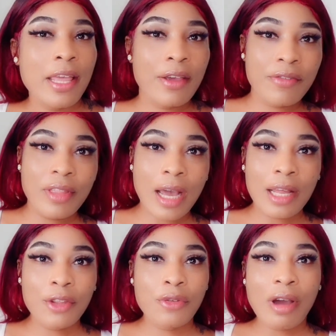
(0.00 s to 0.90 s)
If
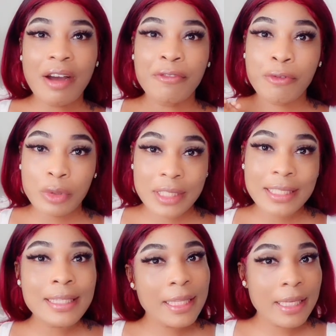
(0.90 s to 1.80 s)
not, you have
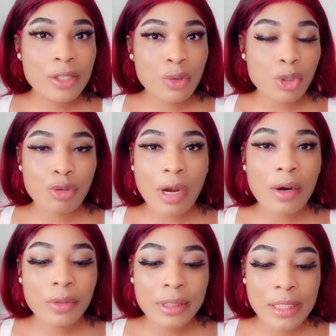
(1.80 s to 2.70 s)
14 days to
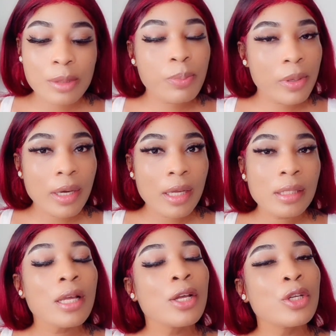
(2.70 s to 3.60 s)
try on this
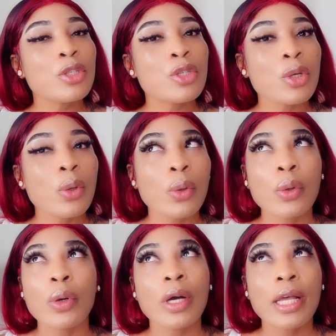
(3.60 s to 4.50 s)
product.
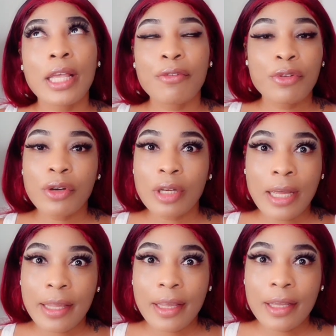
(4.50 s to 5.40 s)
So if you don't
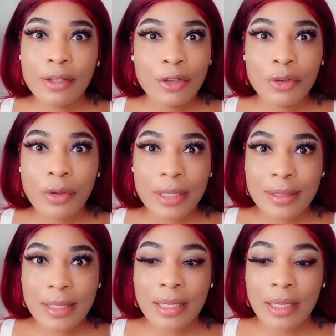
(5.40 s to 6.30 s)
like it, you can
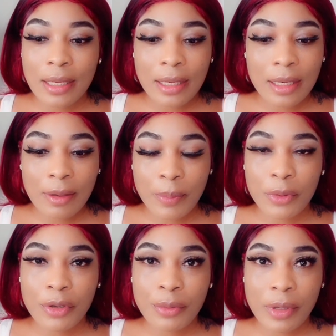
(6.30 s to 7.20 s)
send the
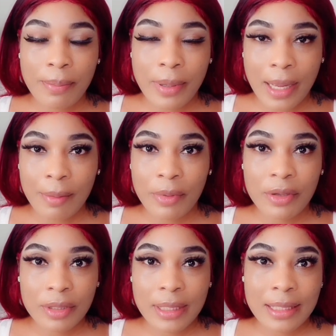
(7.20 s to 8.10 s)
product right back
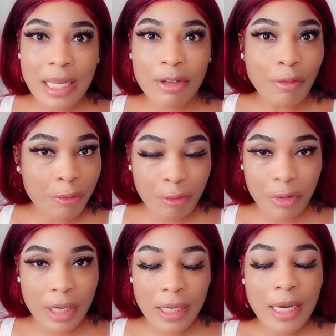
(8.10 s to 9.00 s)
because it's kind of
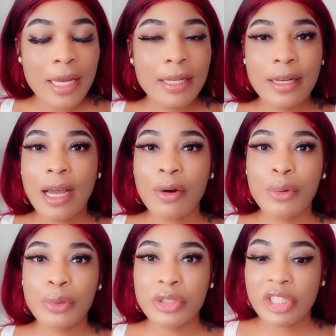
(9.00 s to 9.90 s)
free. They're not
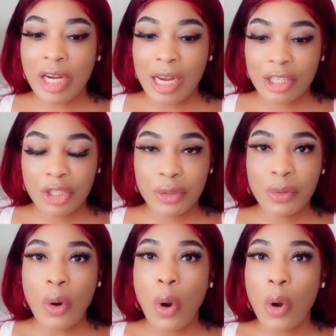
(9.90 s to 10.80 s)
going to charge
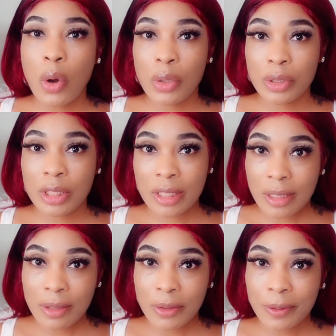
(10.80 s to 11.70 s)
you
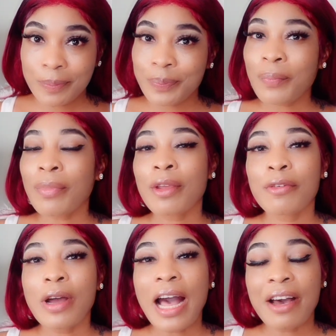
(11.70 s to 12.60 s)
until
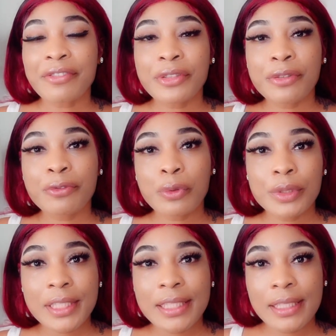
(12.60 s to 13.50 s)
after
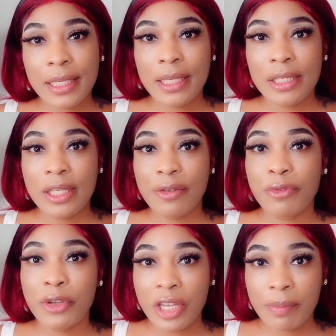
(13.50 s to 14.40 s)
14 days
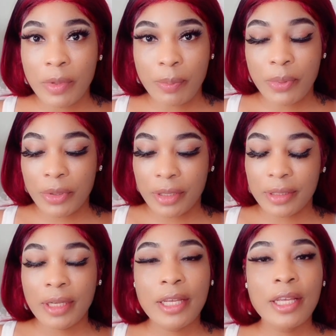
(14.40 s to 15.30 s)
if you keep the product.